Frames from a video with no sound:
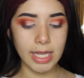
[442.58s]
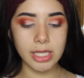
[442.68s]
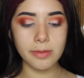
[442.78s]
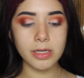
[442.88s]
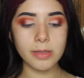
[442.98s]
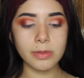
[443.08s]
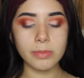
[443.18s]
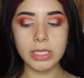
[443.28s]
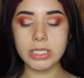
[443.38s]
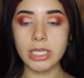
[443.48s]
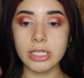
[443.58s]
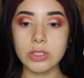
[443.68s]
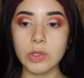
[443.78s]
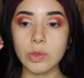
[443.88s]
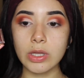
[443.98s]
And I'm going to be mixing
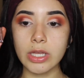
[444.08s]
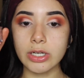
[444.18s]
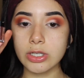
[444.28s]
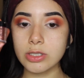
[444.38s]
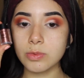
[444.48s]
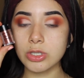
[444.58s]
two glitters,